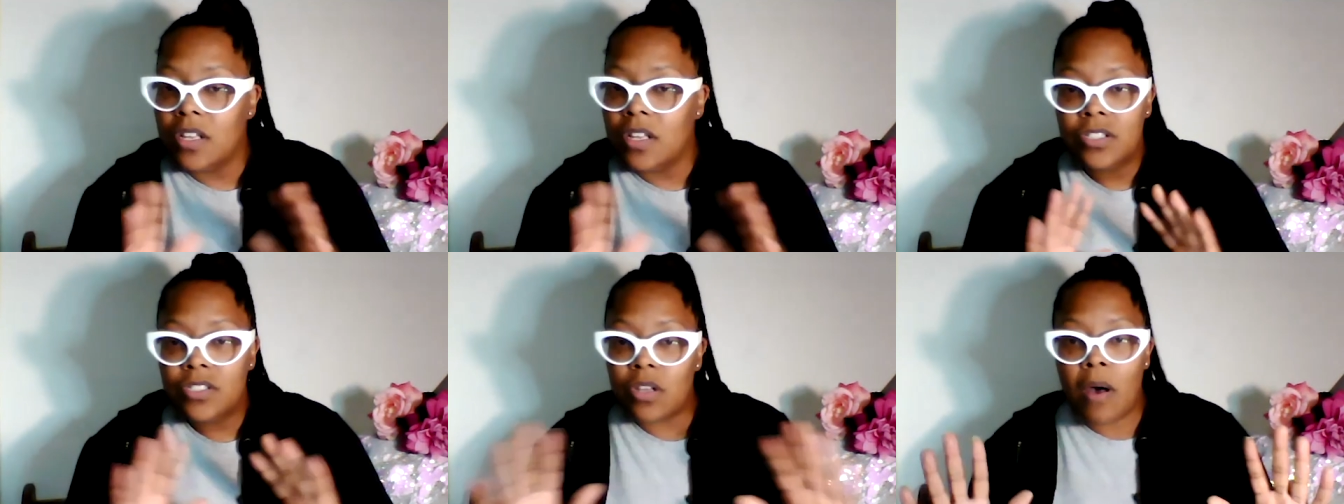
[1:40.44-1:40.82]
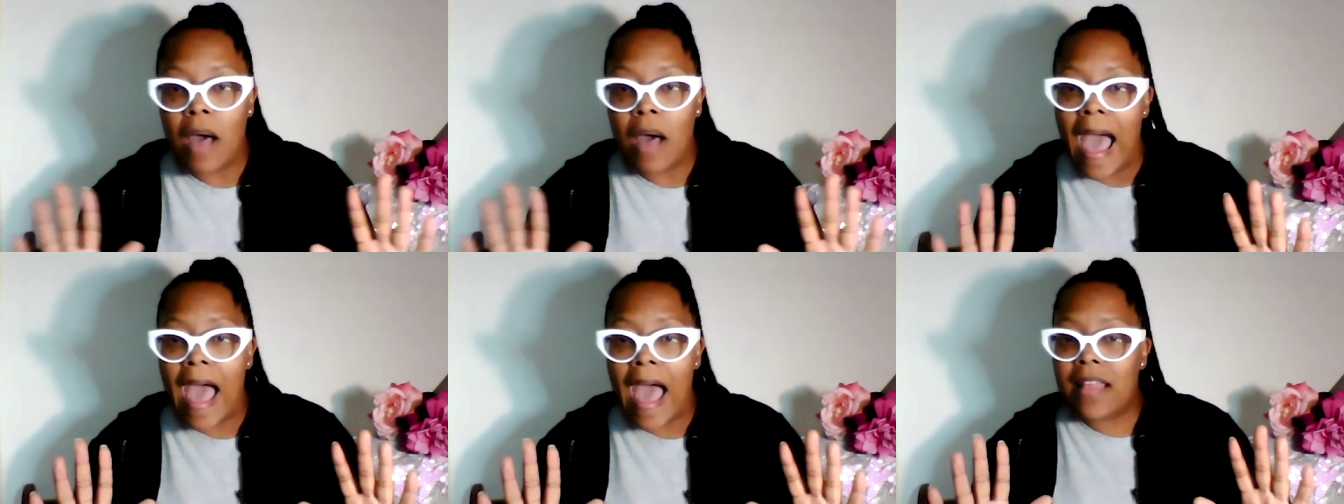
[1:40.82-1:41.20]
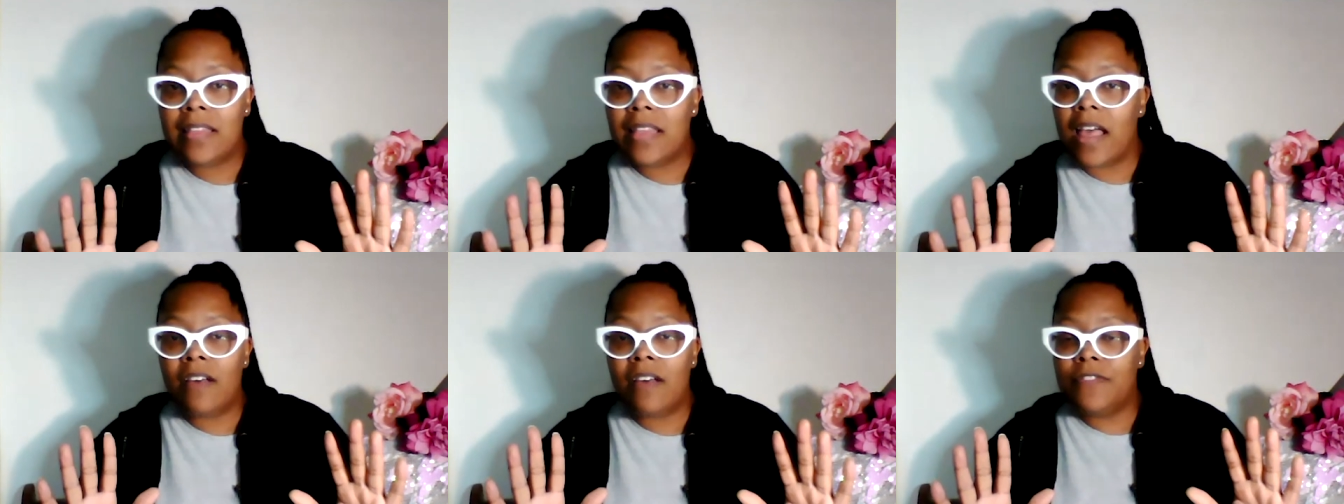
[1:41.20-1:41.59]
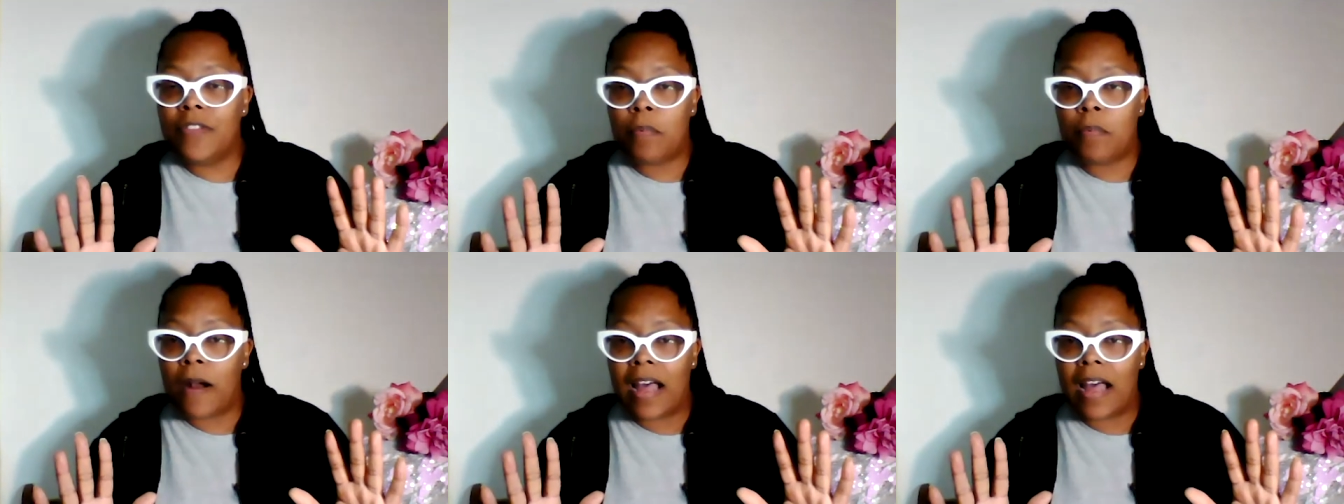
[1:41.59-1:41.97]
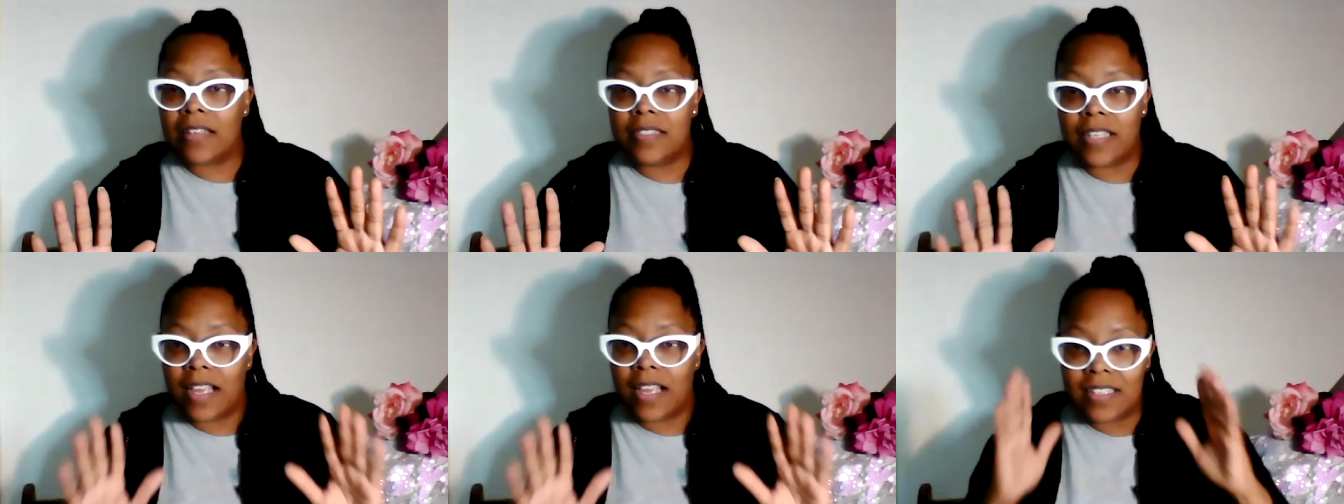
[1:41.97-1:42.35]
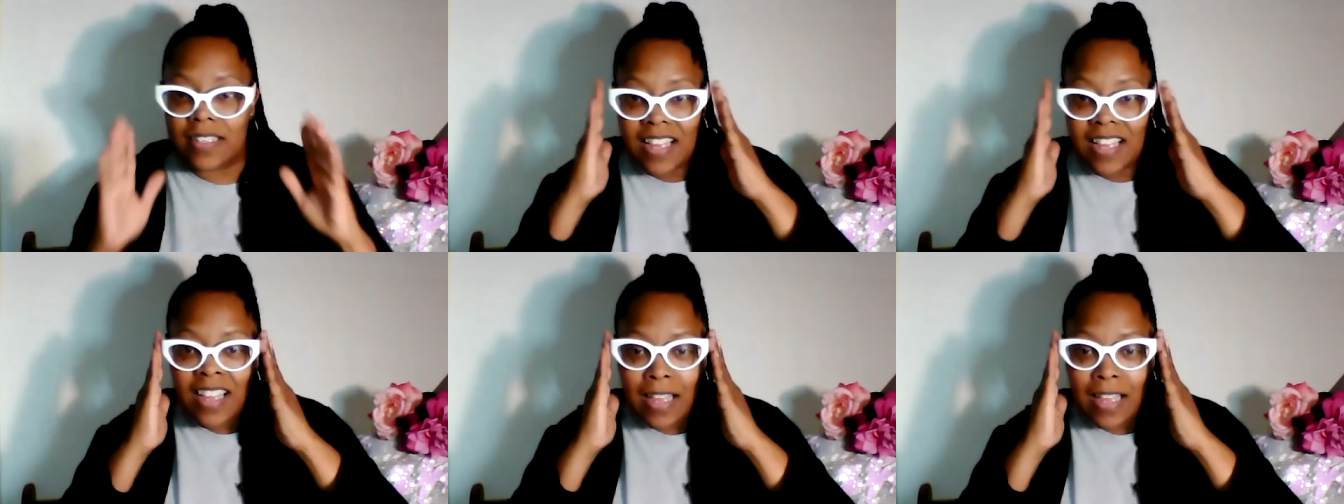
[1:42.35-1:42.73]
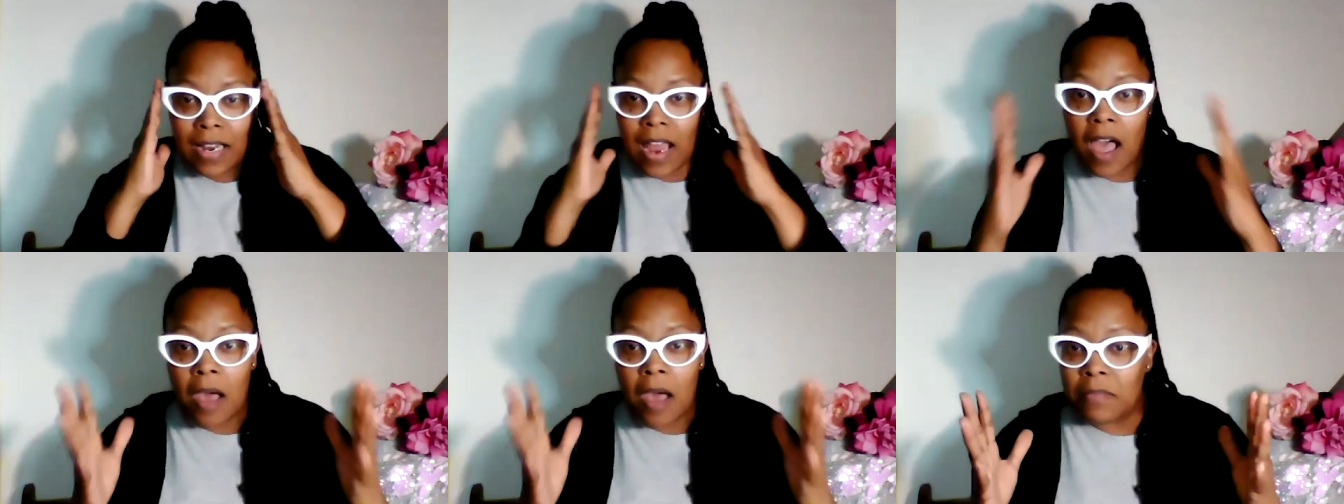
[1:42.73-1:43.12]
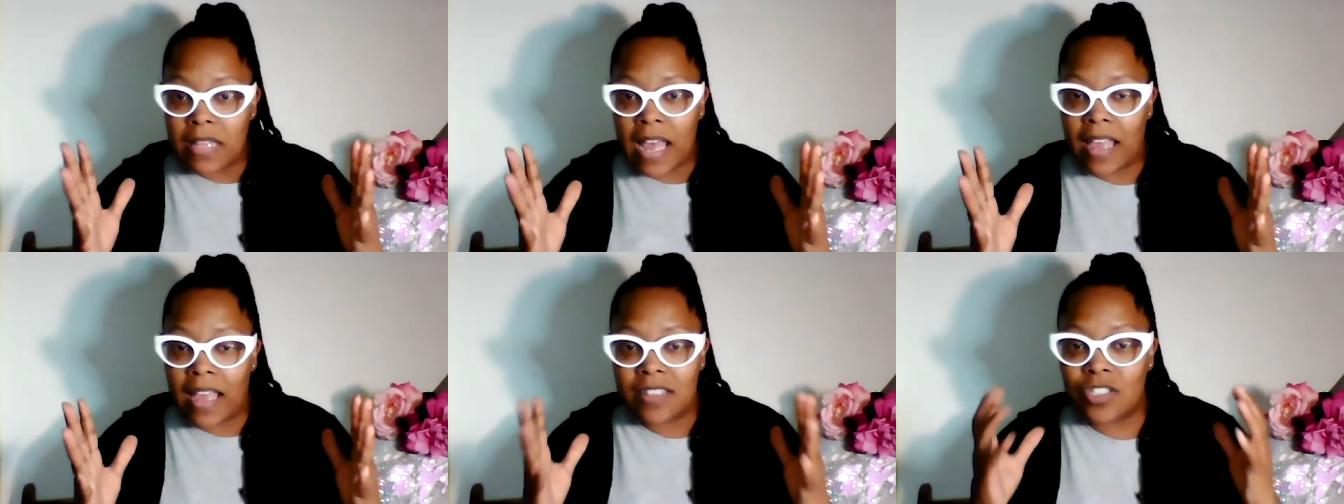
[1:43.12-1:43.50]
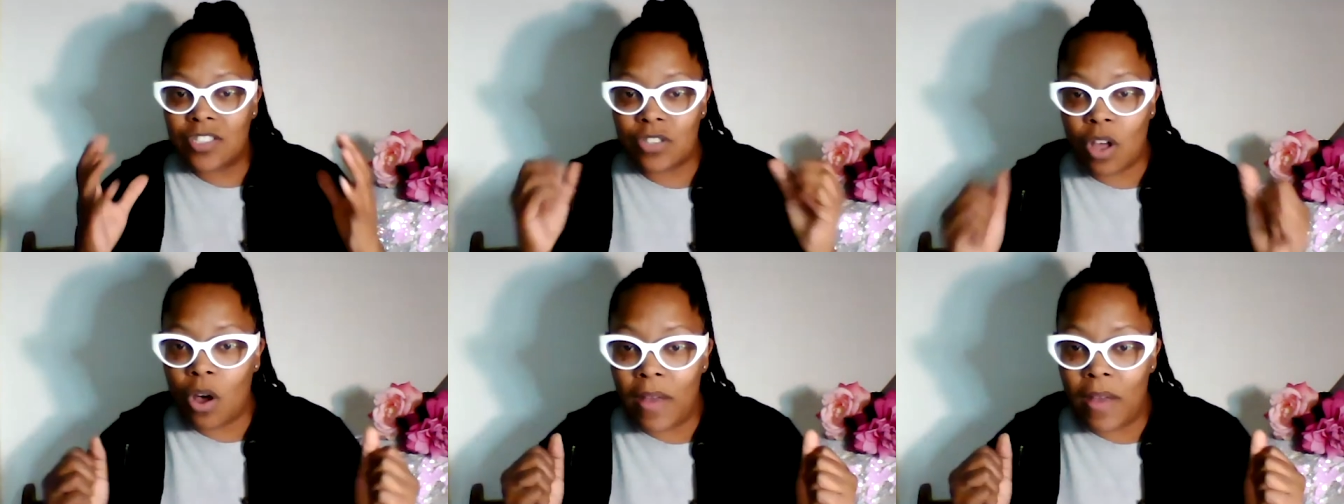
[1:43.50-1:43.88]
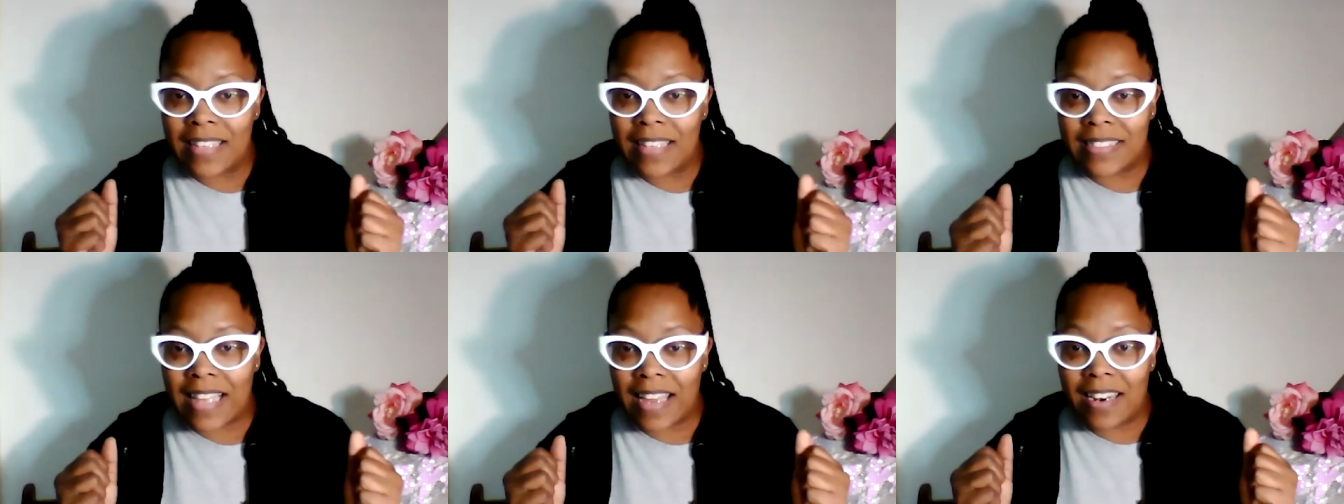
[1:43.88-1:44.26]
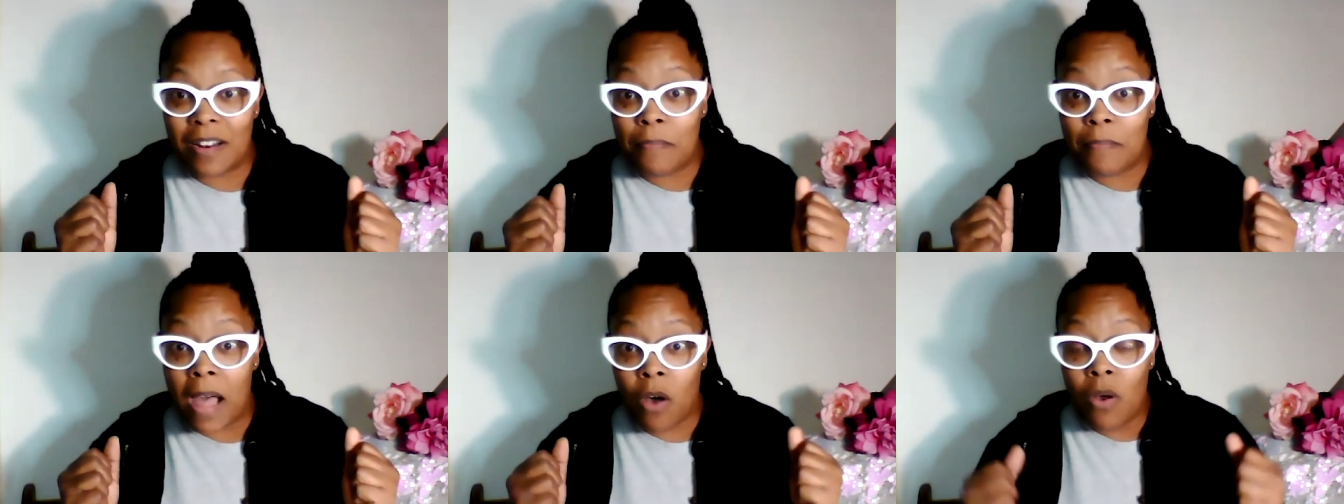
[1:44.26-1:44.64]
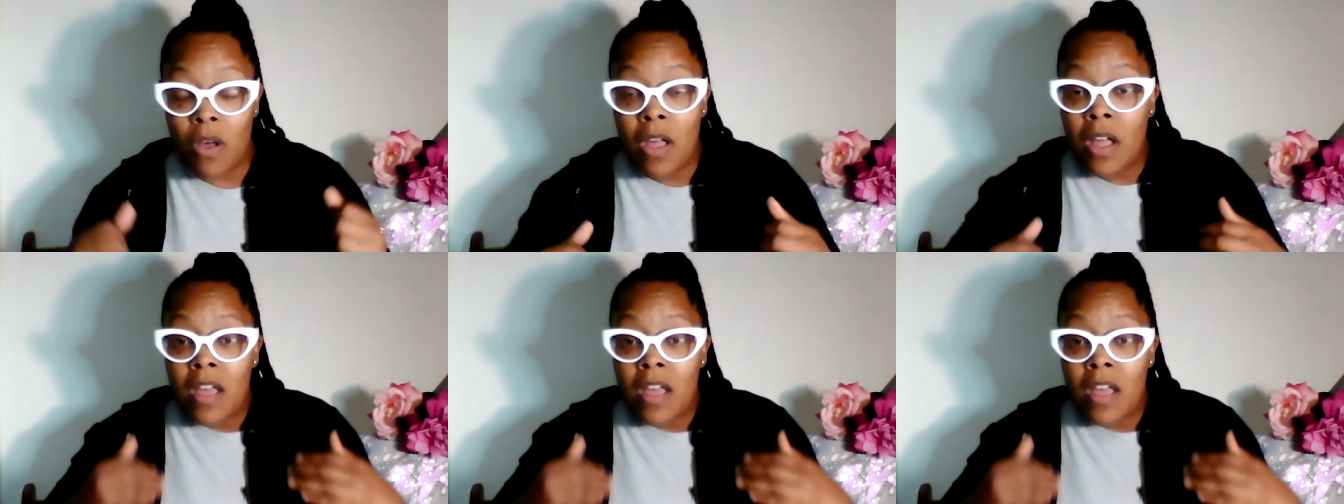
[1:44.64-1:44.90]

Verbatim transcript: So I love the process and I'm like so excited about